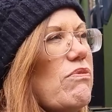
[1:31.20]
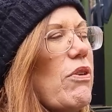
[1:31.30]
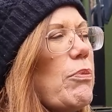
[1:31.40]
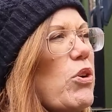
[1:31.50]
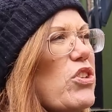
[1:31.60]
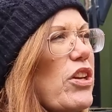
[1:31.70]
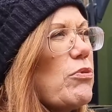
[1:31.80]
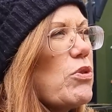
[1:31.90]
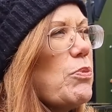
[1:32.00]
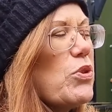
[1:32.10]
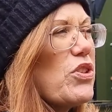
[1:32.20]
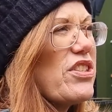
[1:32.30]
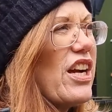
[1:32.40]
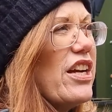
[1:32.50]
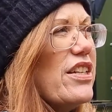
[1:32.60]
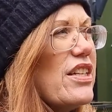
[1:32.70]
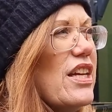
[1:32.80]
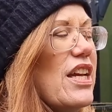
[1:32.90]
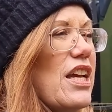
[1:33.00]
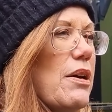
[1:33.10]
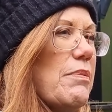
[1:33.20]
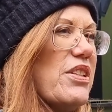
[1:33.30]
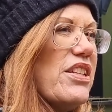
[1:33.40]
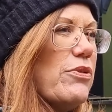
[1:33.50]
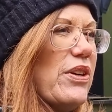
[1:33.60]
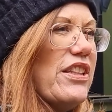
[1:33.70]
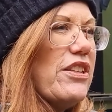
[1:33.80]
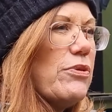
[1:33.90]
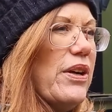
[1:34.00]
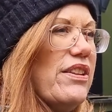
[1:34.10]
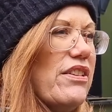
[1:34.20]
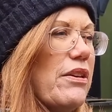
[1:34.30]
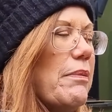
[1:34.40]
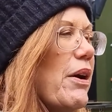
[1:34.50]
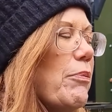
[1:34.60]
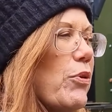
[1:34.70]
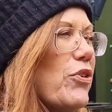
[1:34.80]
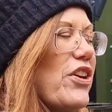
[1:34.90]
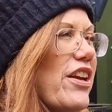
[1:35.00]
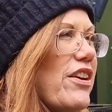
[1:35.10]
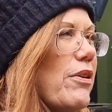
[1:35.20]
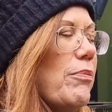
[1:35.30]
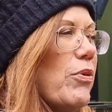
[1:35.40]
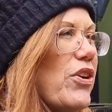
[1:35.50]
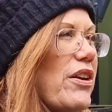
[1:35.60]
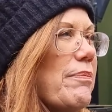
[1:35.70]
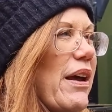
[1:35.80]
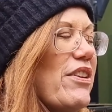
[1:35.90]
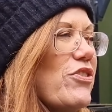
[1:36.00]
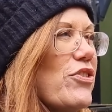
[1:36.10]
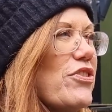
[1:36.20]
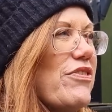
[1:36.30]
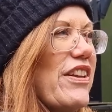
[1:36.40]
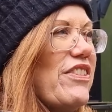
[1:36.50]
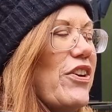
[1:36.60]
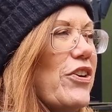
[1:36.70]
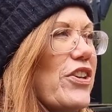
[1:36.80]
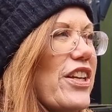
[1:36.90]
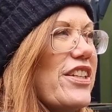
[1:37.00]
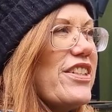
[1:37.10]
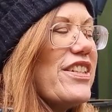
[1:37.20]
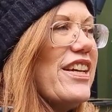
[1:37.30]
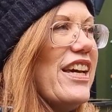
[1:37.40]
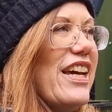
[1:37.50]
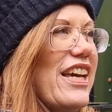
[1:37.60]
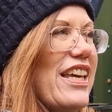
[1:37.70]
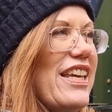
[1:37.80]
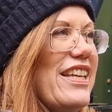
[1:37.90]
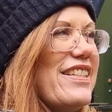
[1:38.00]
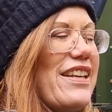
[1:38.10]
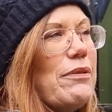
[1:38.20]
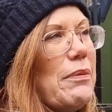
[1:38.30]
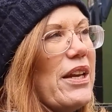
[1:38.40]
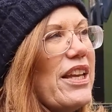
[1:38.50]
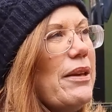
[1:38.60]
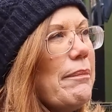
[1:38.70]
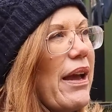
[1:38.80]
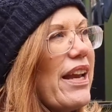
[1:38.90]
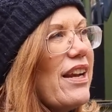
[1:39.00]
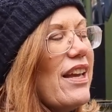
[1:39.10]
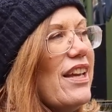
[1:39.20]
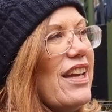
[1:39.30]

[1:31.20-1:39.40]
the project was put aside. But in 2020, my product manager, Svante Högnet, he sent me an email.